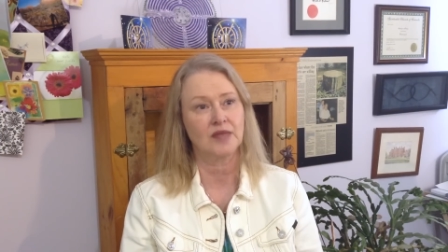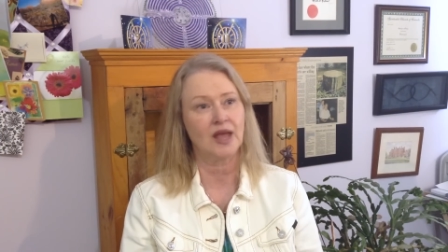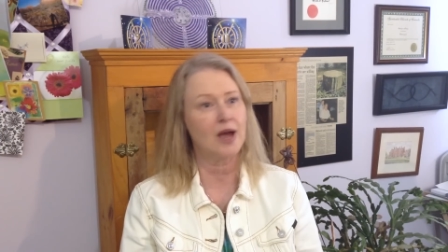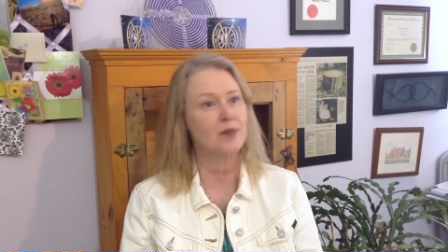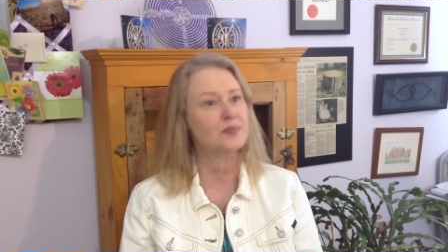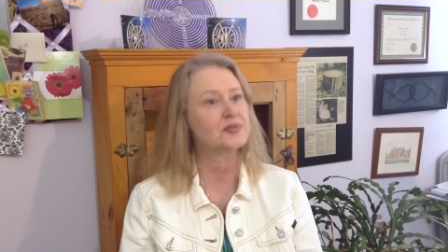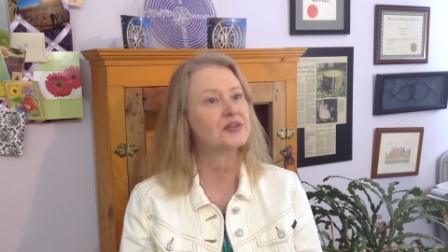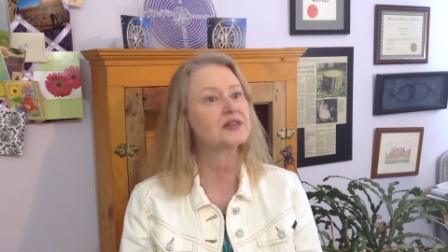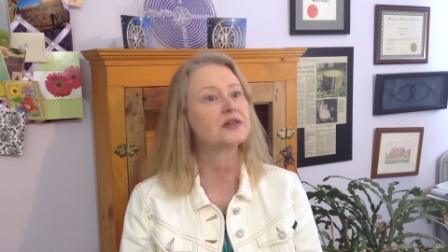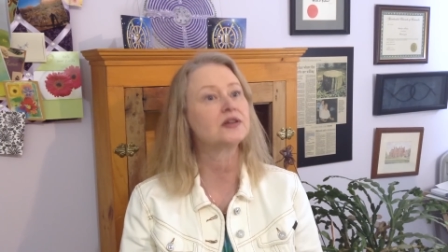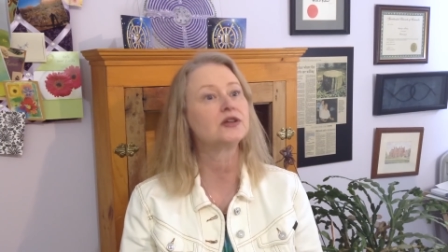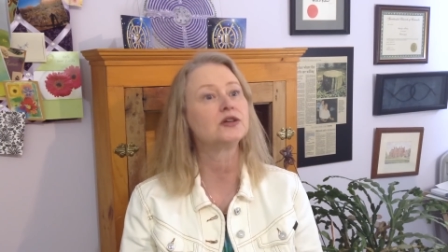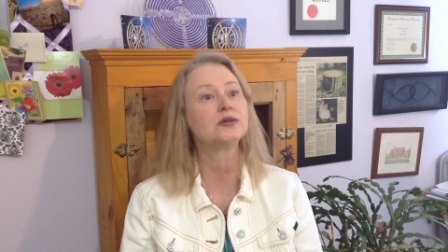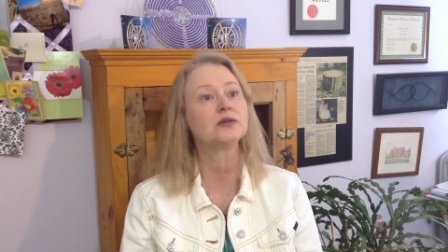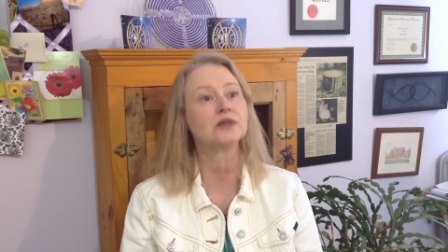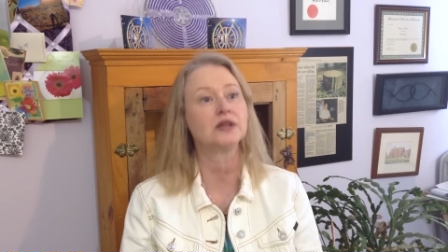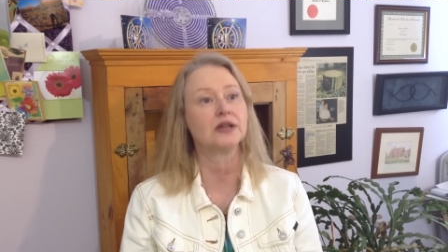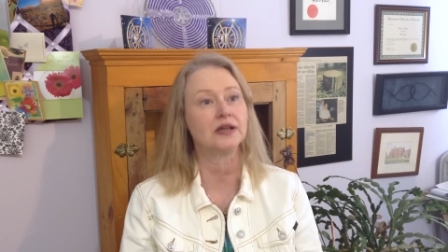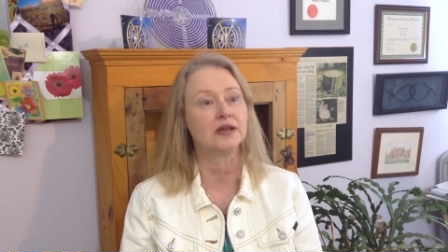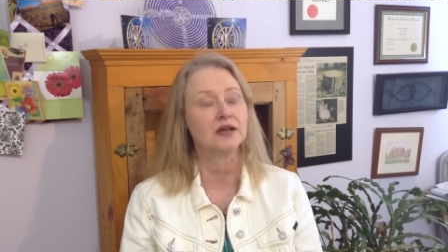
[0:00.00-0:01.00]

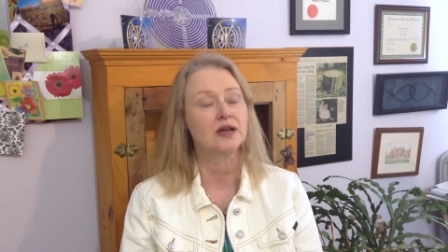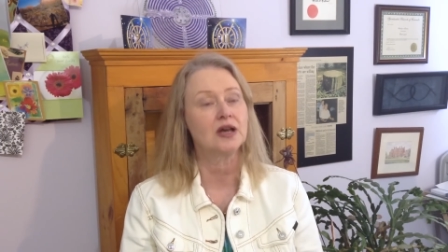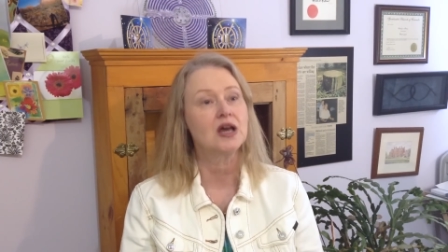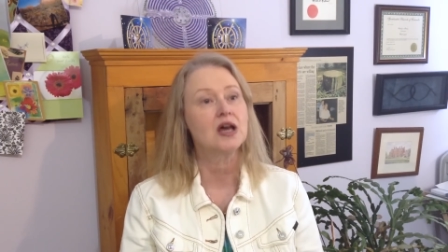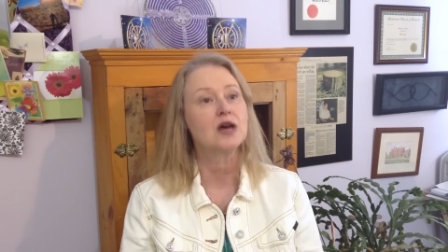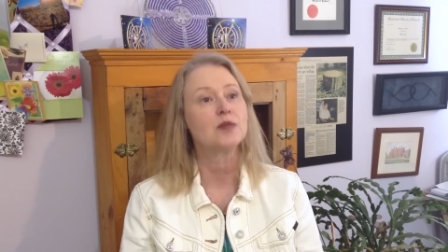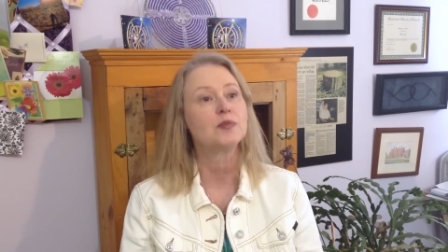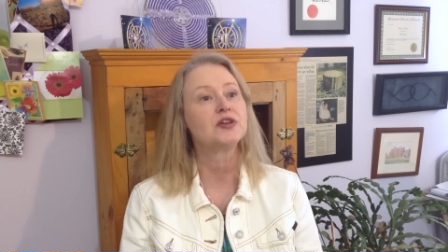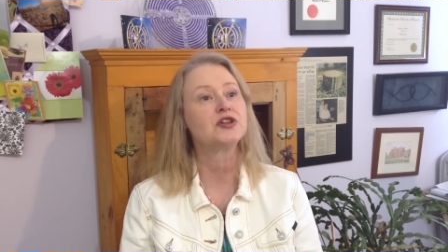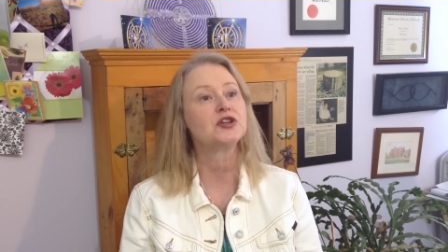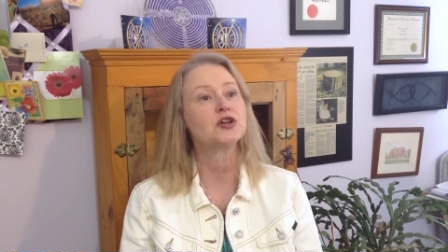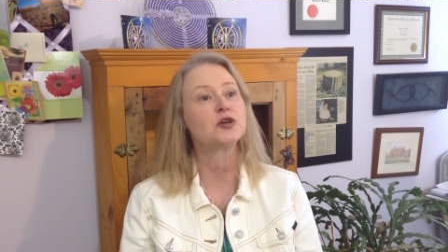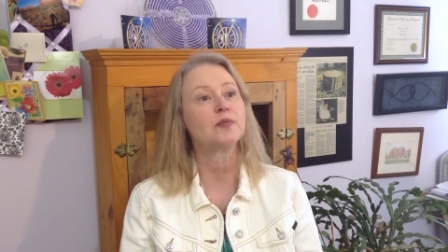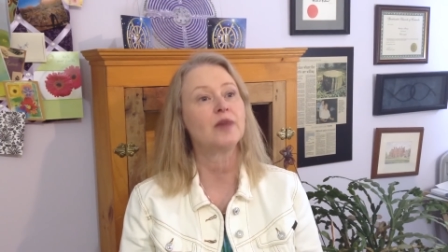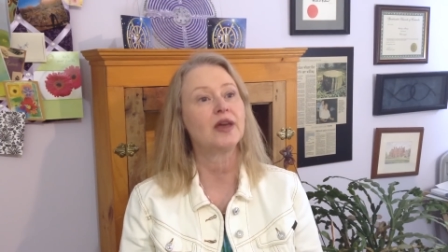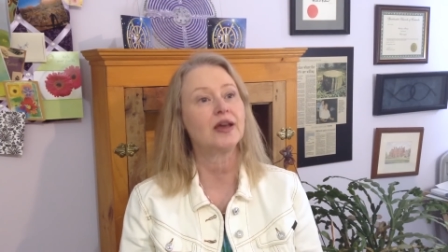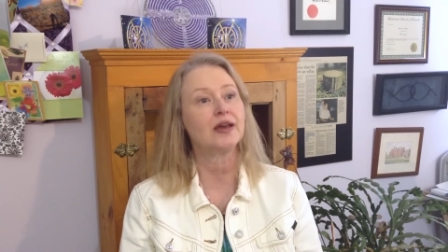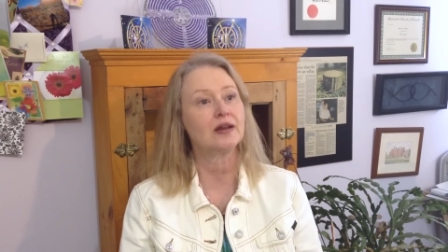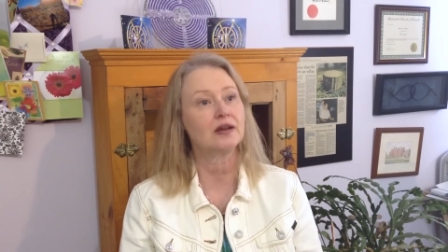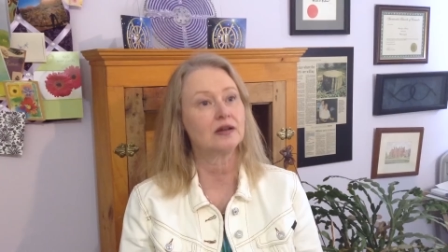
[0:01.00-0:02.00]
Absolutely, but
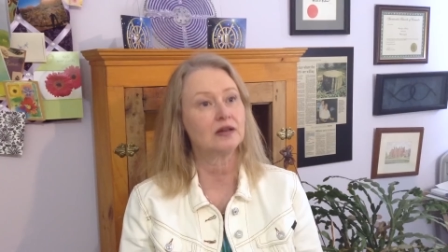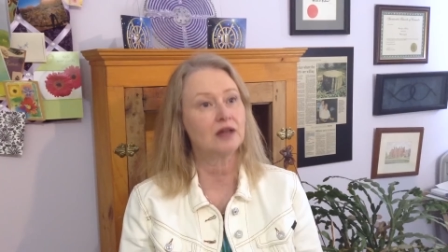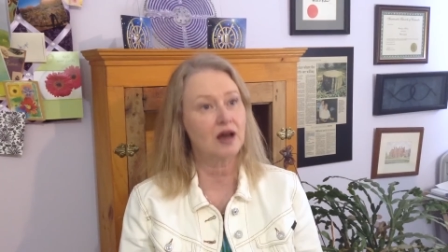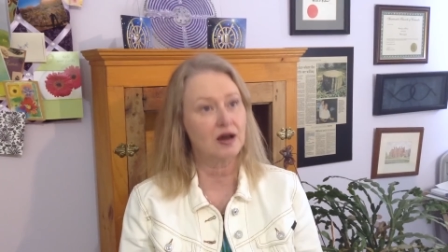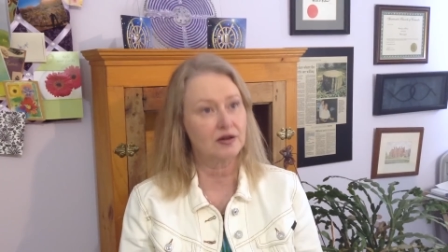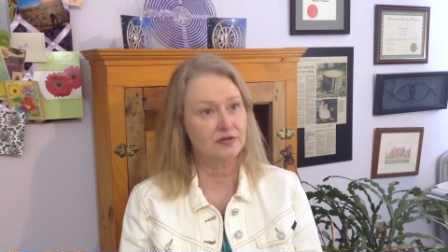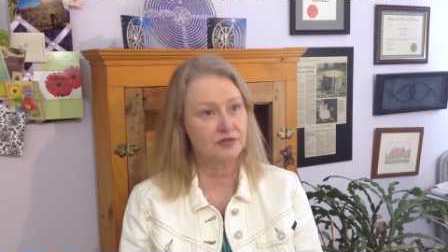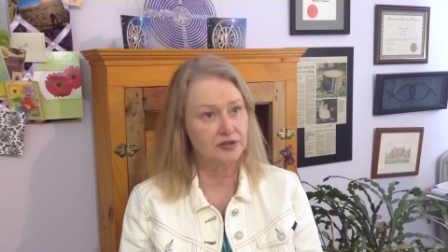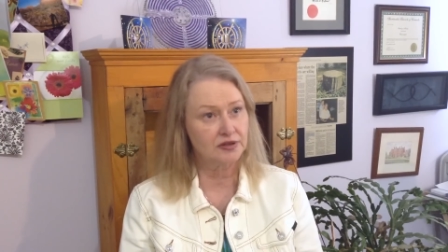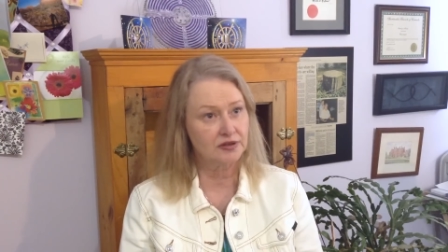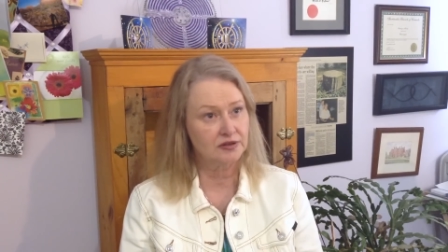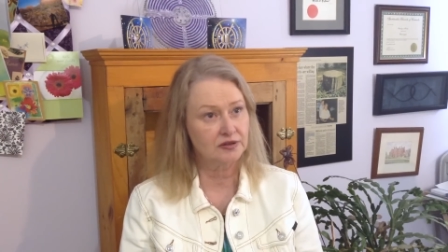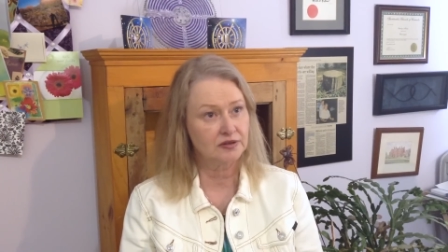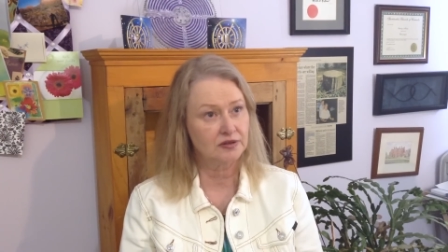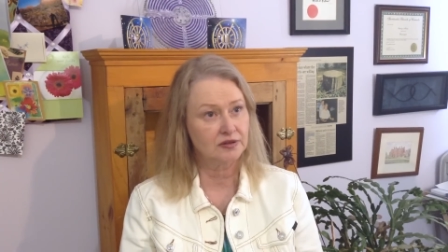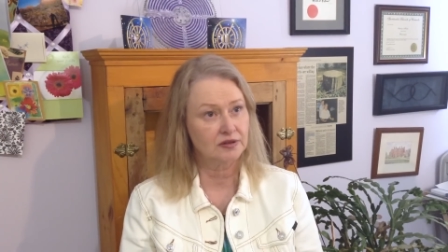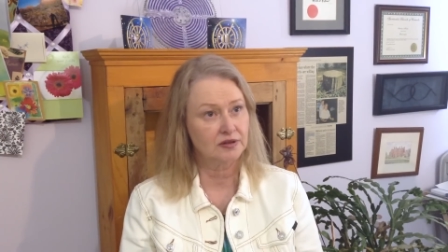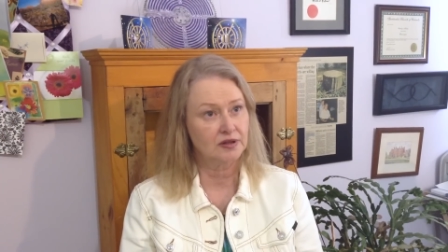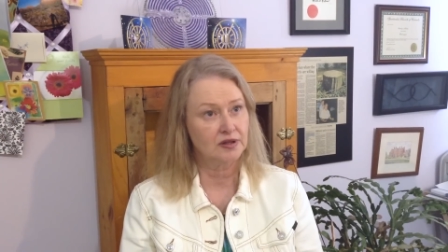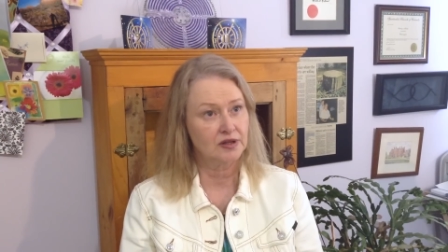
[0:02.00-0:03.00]
don't make it a love,
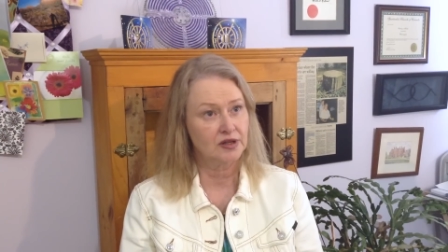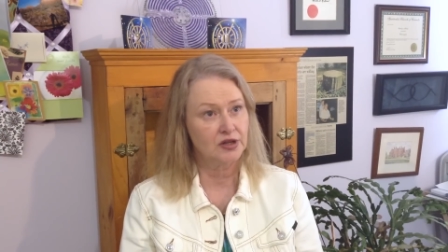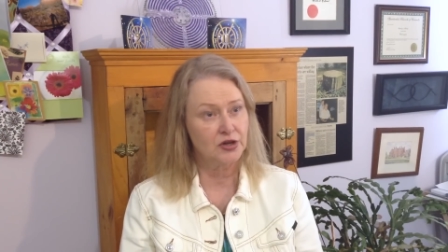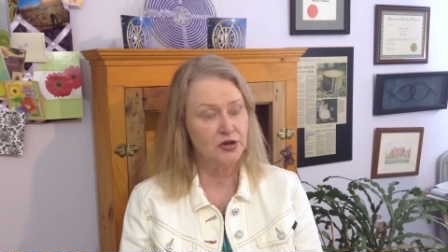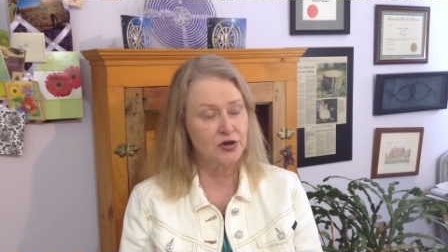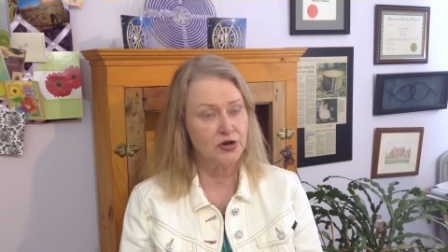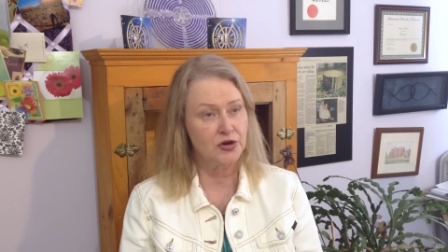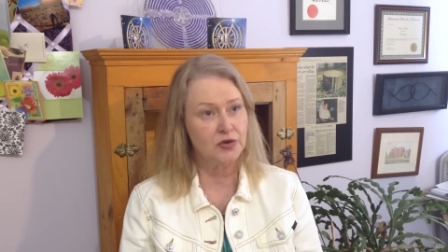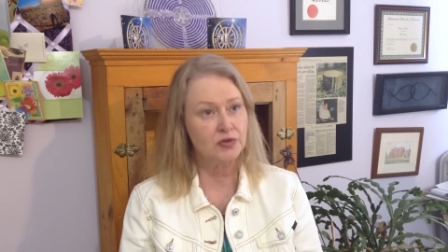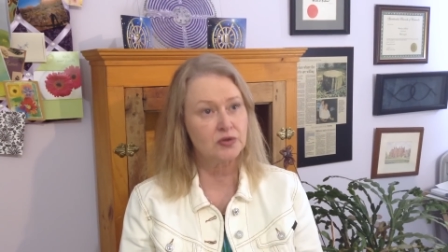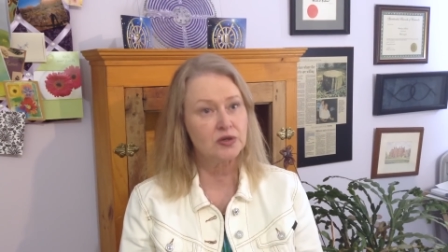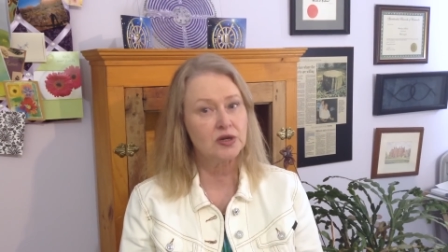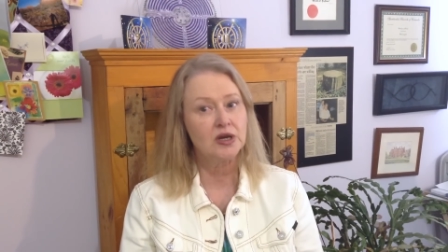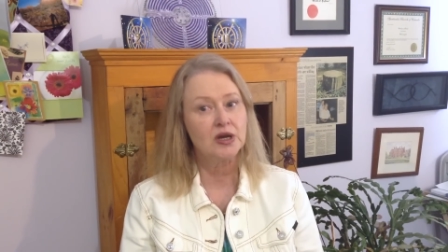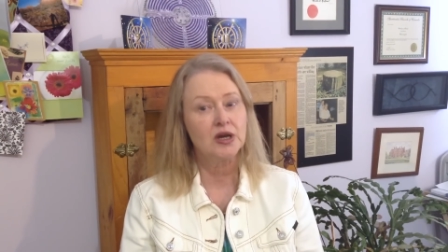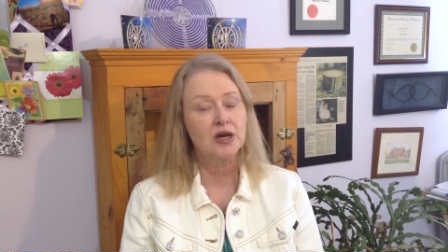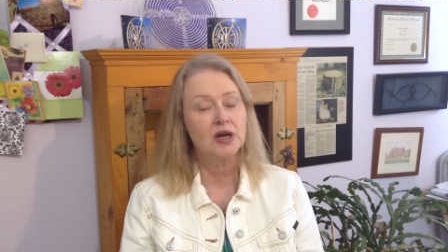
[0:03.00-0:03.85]
you know?